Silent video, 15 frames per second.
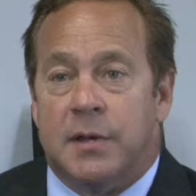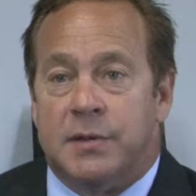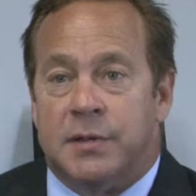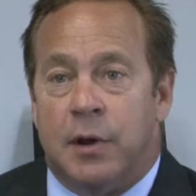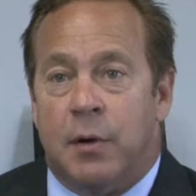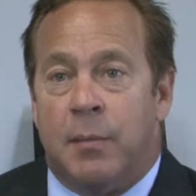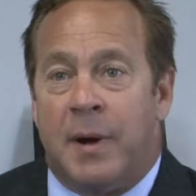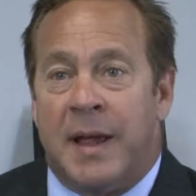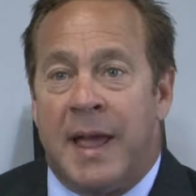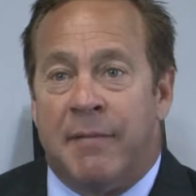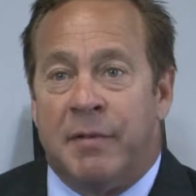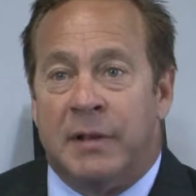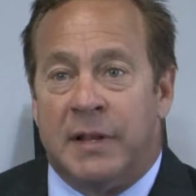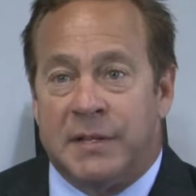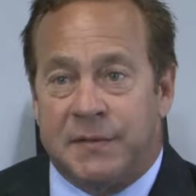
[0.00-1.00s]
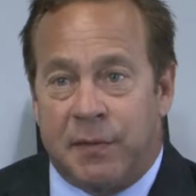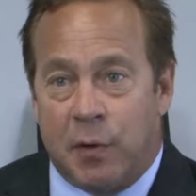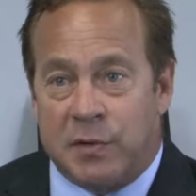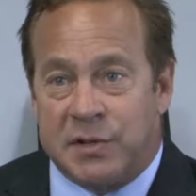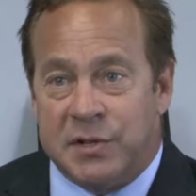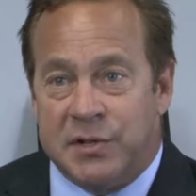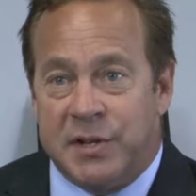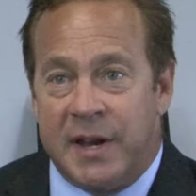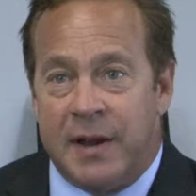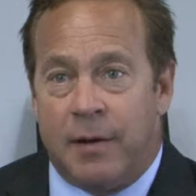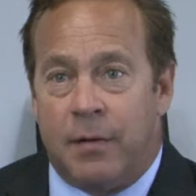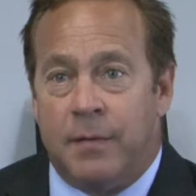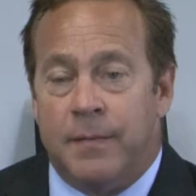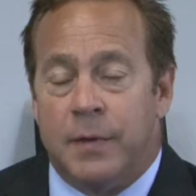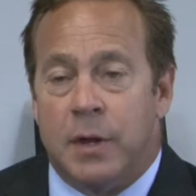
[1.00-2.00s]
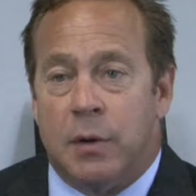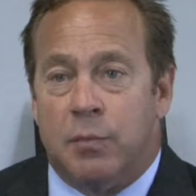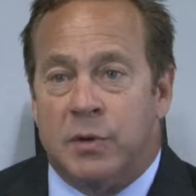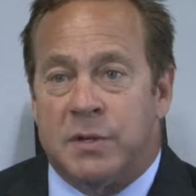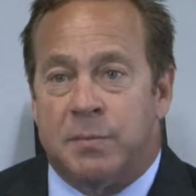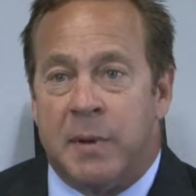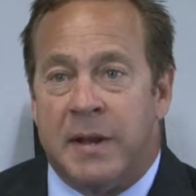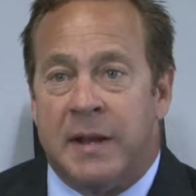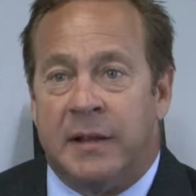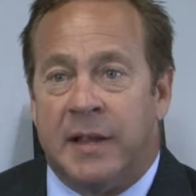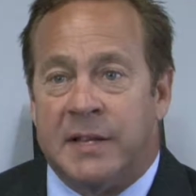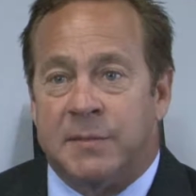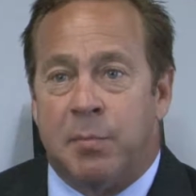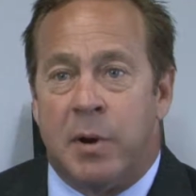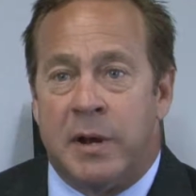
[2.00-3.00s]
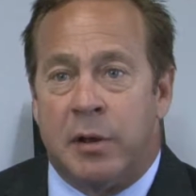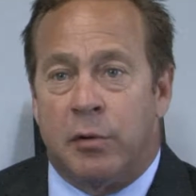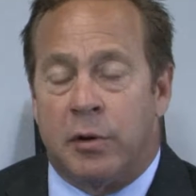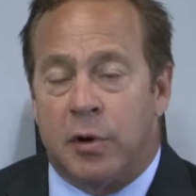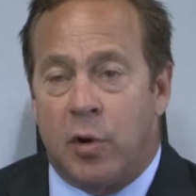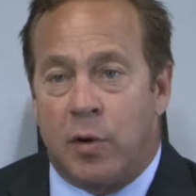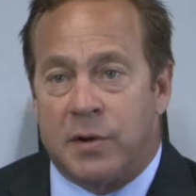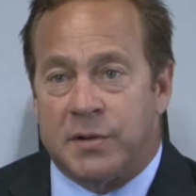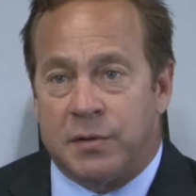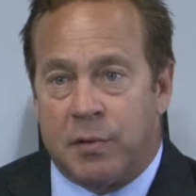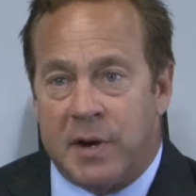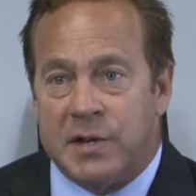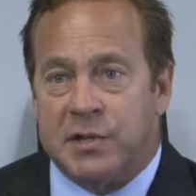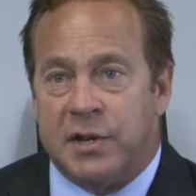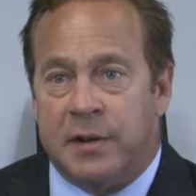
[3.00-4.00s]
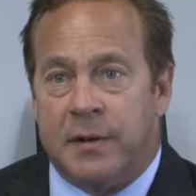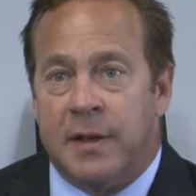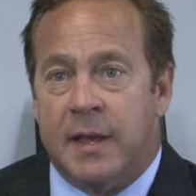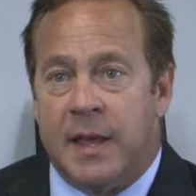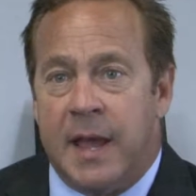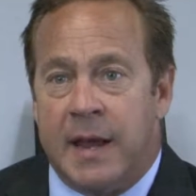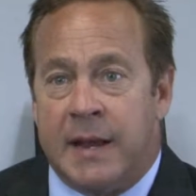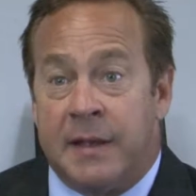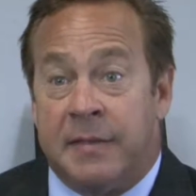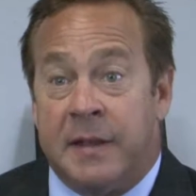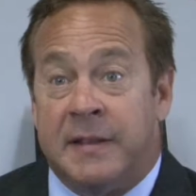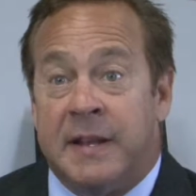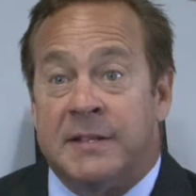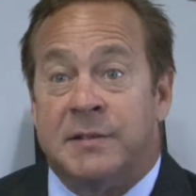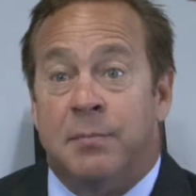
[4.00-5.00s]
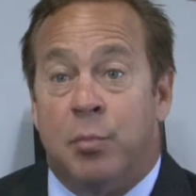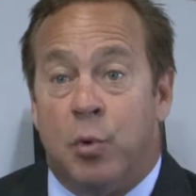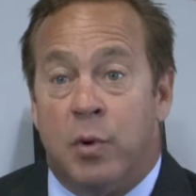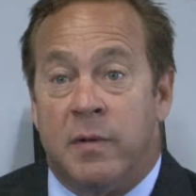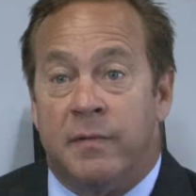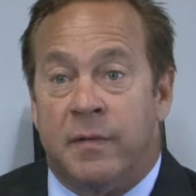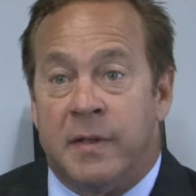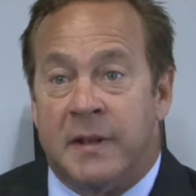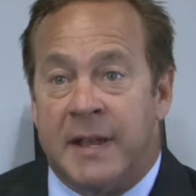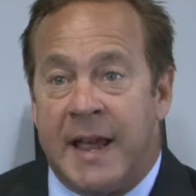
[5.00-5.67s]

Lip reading: So by having less folks in jail, we're spending less money on incarceration, and I think that's important for the